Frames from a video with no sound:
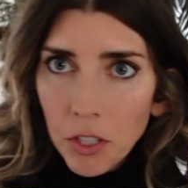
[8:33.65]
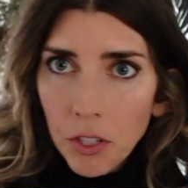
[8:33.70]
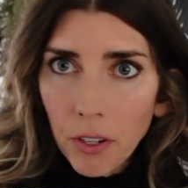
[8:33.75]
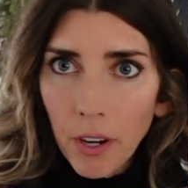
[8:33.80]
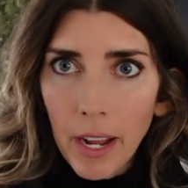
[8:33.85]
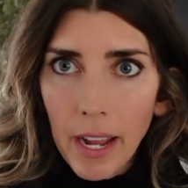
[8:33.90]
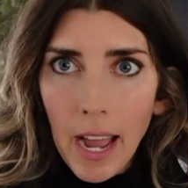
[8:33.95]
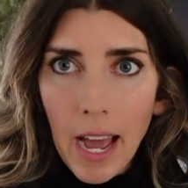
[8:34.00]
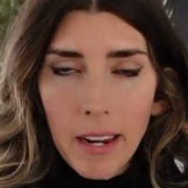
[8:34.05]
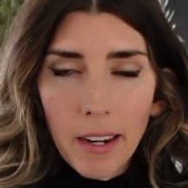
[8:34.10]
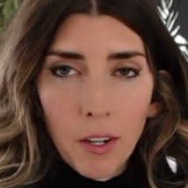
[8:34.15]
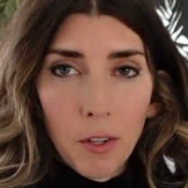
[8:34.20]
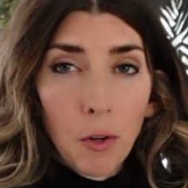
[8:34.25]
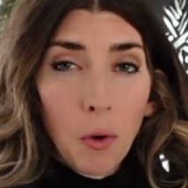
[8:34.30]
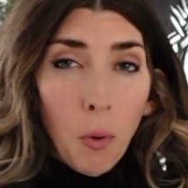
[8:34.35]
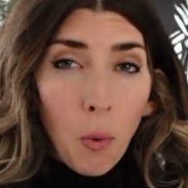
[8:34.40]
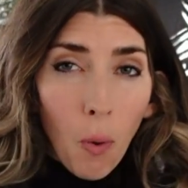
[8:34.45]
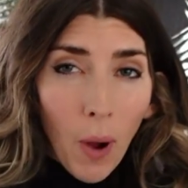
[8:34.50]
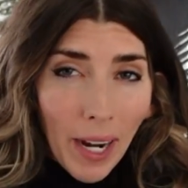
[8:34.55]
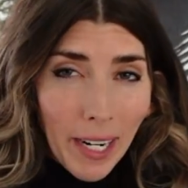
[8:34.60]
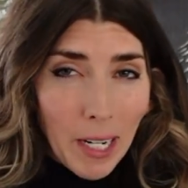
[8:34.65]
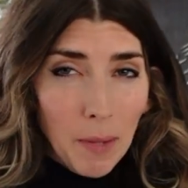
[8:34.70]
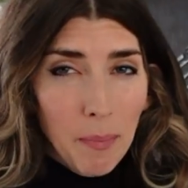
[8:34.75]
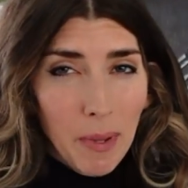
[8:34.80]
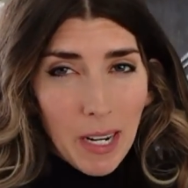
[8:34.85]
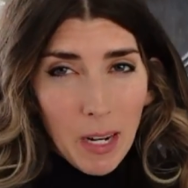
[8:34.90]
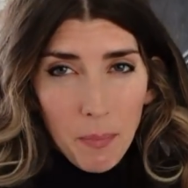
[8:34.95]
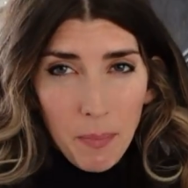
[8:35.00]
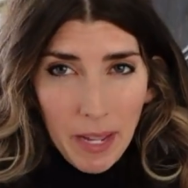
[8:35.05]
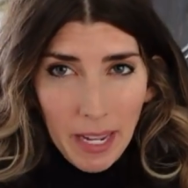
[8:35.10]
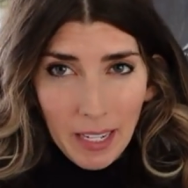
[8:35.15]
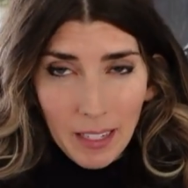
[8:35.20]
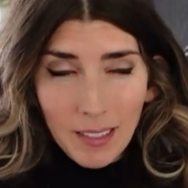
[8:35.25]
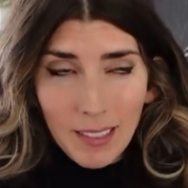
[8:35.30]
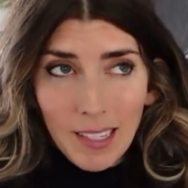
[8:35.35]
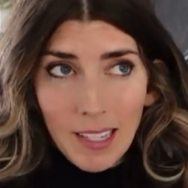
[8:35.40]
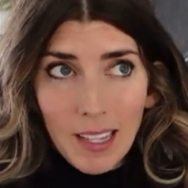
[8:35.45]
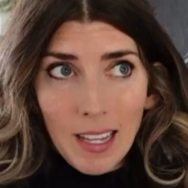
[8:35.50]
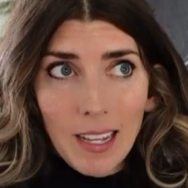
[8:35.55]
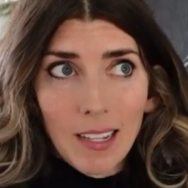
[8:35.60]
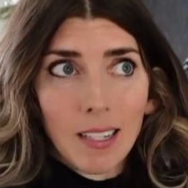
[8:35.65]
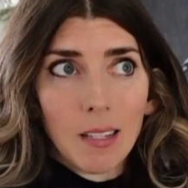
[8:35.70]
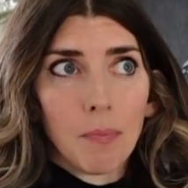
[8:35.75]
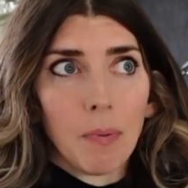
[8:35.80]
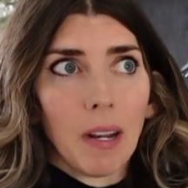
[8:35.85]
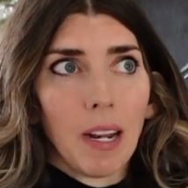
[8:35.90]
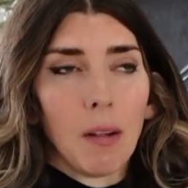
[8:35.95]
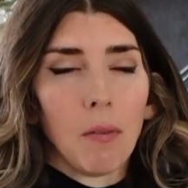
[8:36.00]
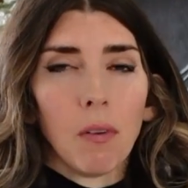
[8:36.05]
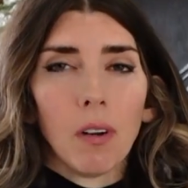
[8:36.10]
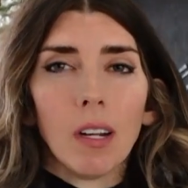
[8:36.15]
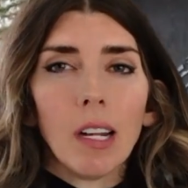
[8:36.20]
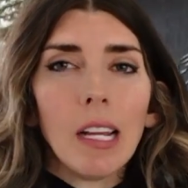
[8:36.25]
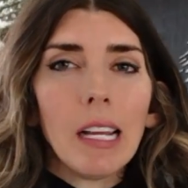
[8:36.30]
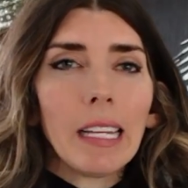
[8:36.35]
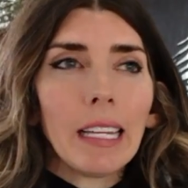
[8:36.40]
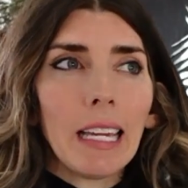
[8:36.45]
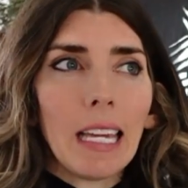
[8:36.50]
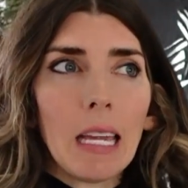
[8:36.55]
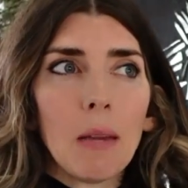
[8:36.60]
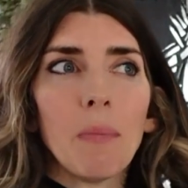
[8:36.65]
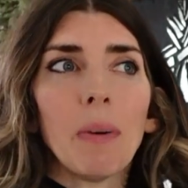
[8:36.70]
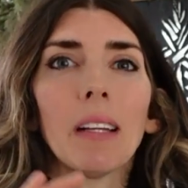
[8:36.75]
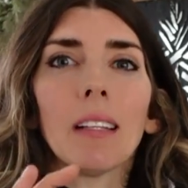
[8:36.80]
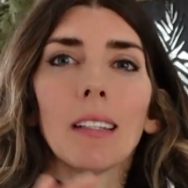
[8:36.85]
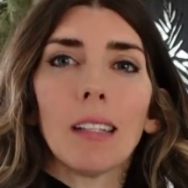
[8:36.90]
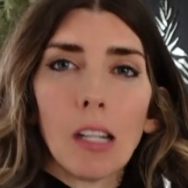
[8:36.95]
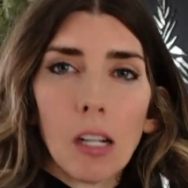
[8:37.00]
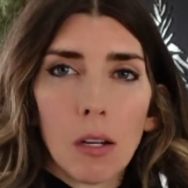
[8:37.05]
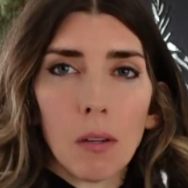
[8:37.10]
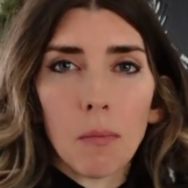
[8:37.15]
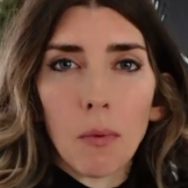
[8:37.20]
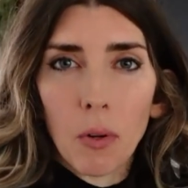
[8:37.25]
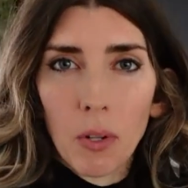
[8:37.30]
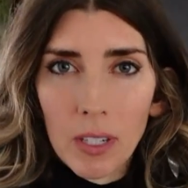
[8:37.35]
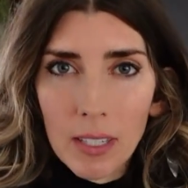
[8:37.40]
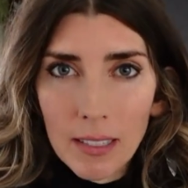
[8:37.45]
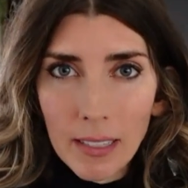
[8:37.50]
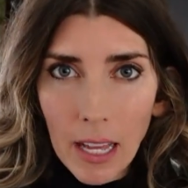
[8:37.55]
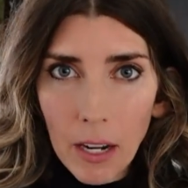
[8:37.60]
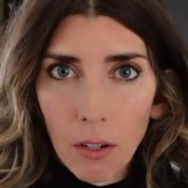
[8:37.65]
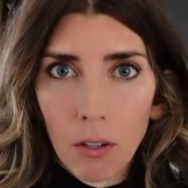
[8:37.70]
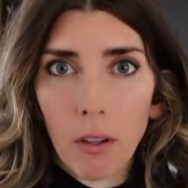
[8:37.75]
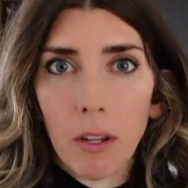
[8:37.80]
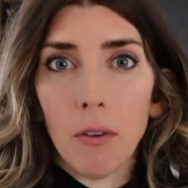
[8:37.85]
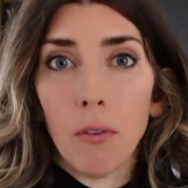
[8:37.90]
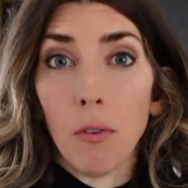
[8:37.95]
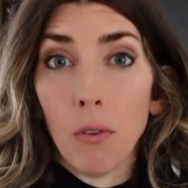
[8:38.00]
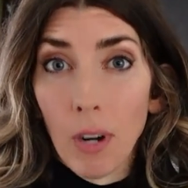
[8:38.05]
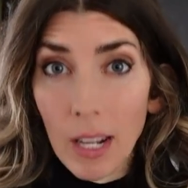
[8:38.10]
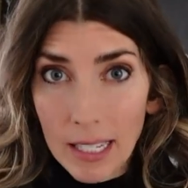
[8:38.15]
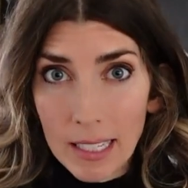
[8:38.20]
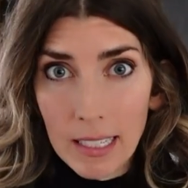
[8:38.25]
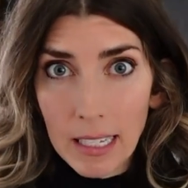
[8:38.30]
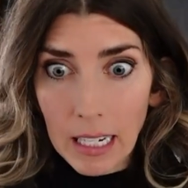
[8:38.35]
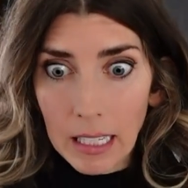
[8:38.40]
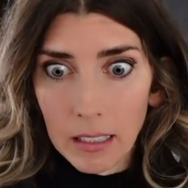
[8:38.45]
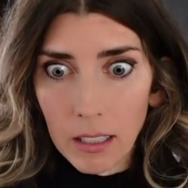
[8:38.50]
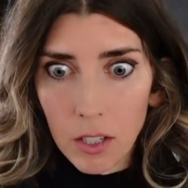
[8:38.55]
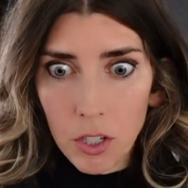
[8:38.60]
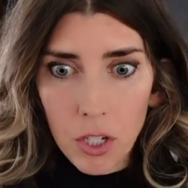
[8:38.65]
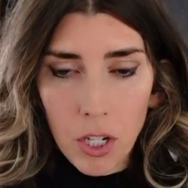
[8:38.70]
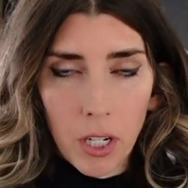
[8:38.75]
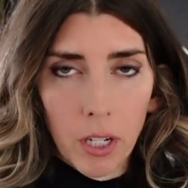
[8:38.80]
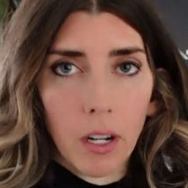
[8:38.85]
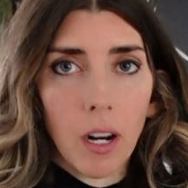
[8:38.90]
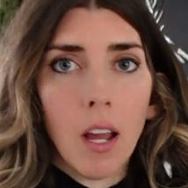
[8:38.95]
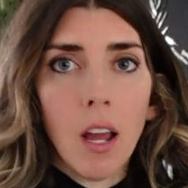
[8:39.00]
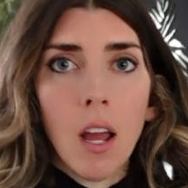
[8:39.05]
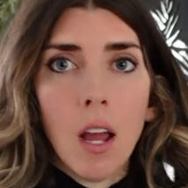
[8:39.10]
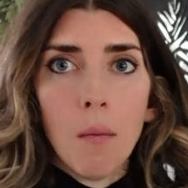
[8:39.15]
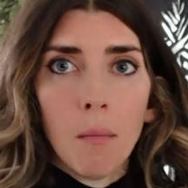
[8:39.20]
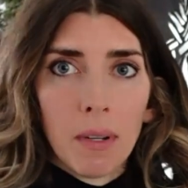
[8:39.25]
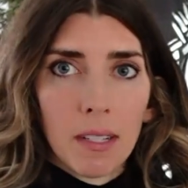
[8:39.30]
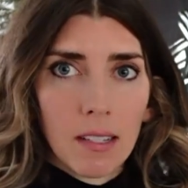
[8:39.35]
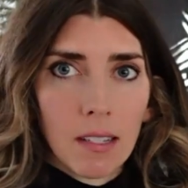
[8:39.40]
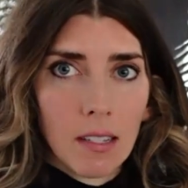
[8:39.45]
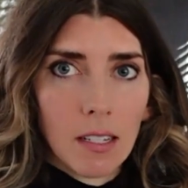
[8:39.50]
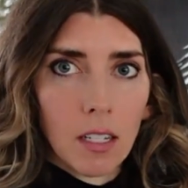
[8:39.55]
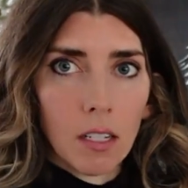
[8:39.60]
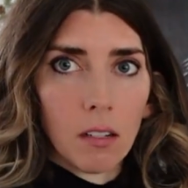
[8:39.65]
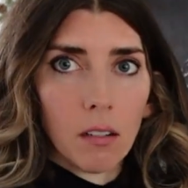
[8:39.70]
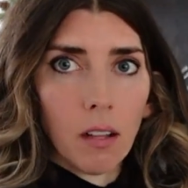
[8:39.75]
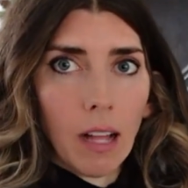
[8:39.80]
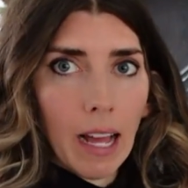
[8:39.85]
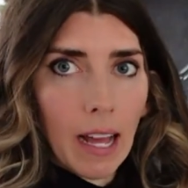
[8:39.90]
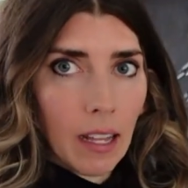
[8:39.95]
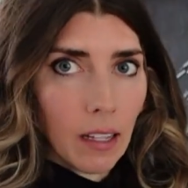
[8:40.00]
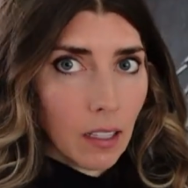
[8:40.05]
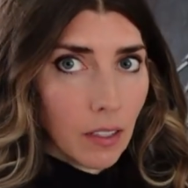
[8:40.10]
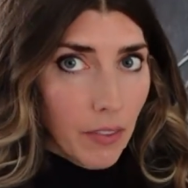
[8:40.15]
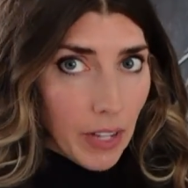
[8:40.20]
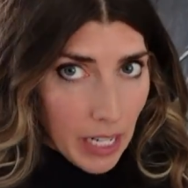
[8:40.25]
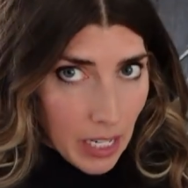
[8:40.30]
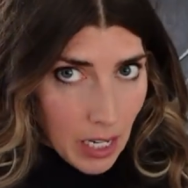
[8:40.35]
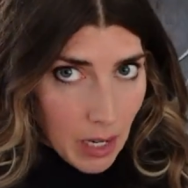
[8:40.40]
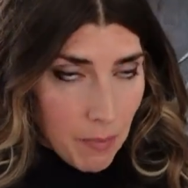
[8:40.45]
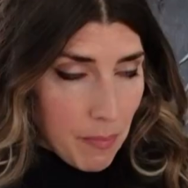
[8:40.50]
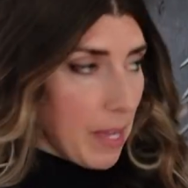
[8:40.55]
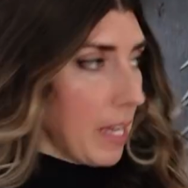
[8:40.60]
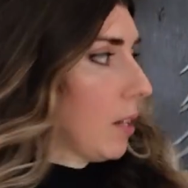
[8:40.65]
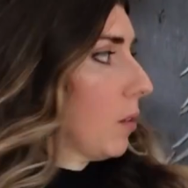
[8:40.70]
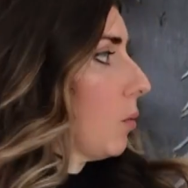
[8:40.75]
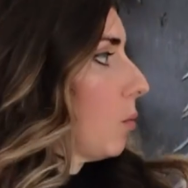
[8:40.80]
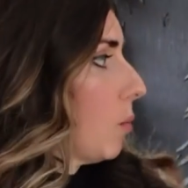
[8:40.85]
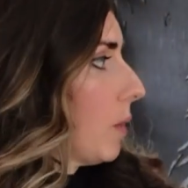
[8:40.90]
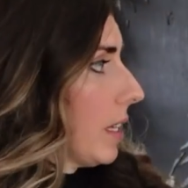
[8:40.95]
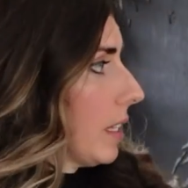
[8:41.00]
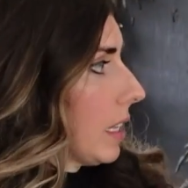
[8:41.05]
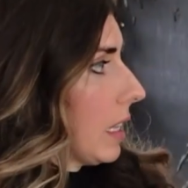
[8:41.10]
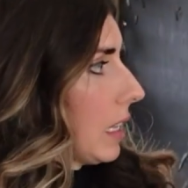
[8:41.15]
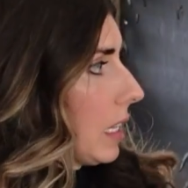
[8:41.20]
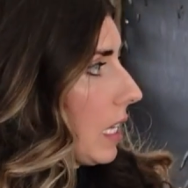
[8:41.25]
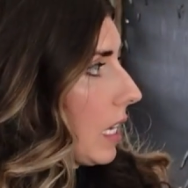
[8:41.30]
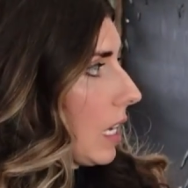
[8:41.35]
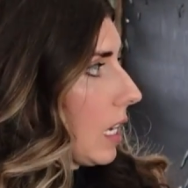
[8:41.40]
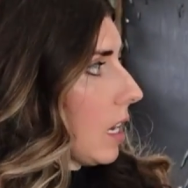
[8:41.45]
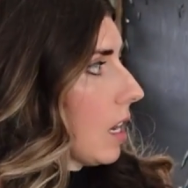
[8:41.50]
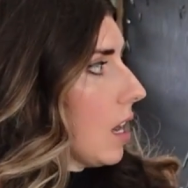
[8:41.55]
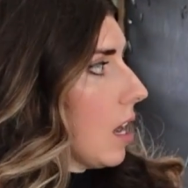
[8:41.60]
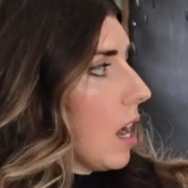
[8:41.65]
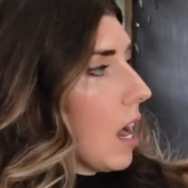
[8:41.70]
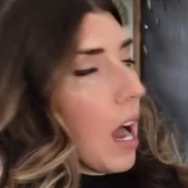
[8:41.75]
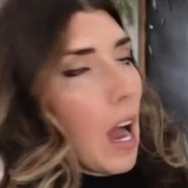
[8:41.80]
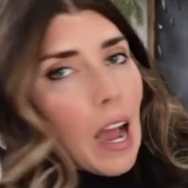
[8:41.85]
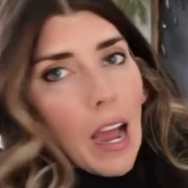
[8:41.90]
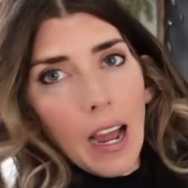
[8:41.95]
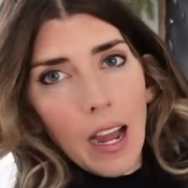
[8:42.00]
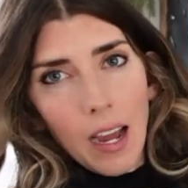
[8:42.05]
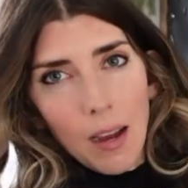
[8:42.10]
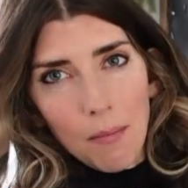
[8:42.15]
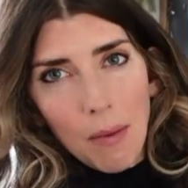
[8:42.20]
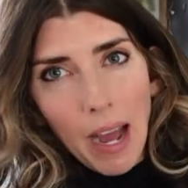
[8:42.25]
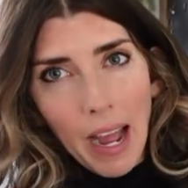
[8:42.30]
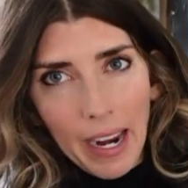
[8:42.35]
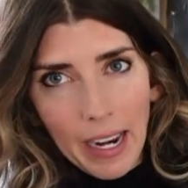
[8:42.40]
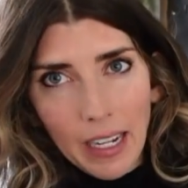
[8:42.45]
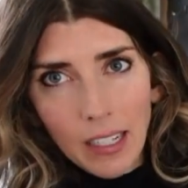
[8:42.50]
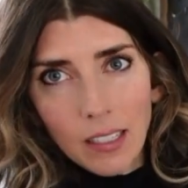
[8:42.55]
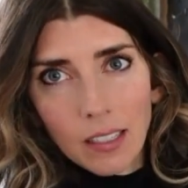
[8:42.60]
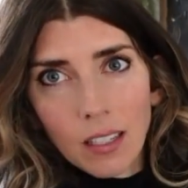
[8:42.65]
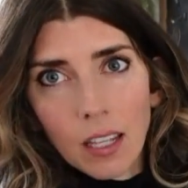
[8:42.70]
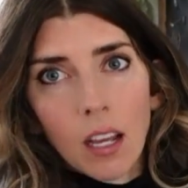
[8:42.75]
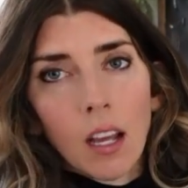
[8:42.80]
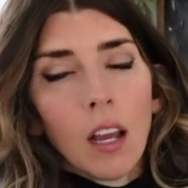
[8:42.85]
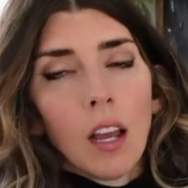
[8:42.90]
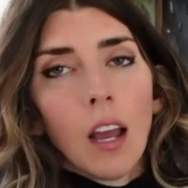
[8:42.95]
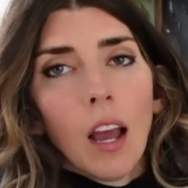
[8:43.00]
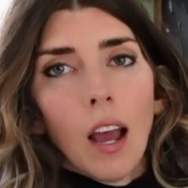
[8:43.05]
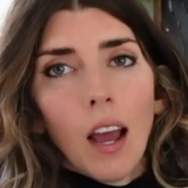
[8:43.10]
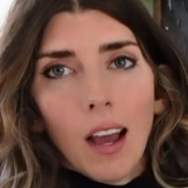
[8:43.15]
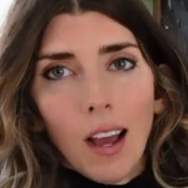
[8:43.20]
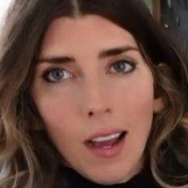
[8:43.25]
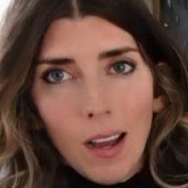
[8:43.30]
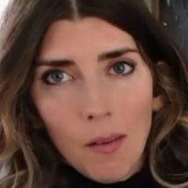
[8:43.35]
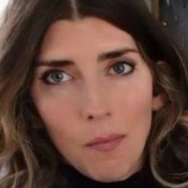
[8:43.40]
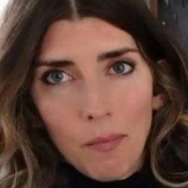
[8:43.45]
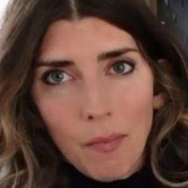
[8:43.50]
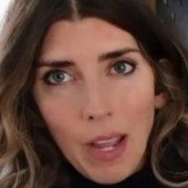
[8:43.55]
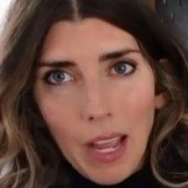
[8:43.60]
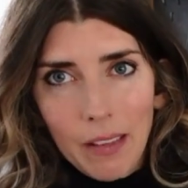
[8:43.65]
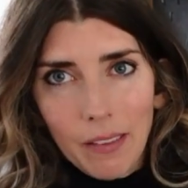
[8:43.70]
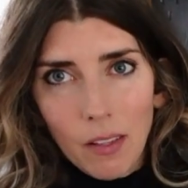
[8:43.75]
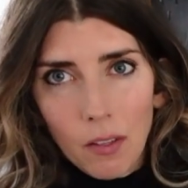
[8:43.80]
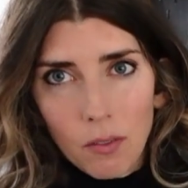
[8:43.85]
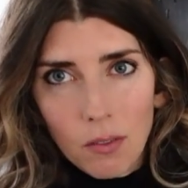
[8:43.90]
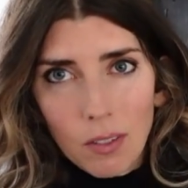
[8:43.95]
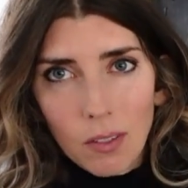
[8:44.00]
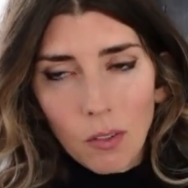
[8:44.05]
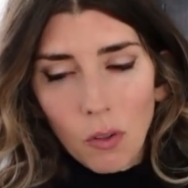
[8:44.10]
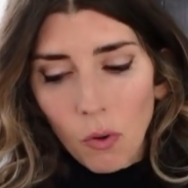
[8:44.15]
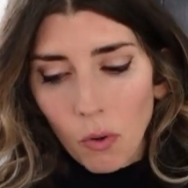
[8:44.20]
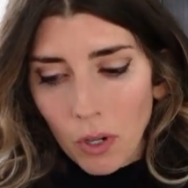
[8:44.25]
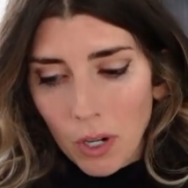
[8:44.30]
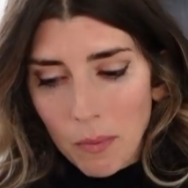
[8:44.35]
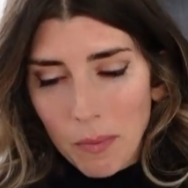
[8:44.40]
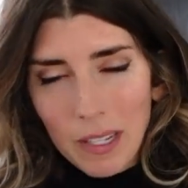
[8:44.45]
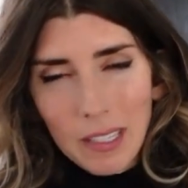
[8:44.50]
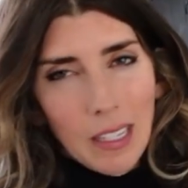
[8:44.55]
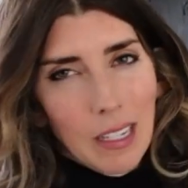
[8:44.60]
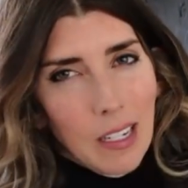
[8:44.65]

year I added quite a bit of picks to this, but I want to keep it a little more subtle and rustic this year, but still elevated a bit with the ice and those little ornaments.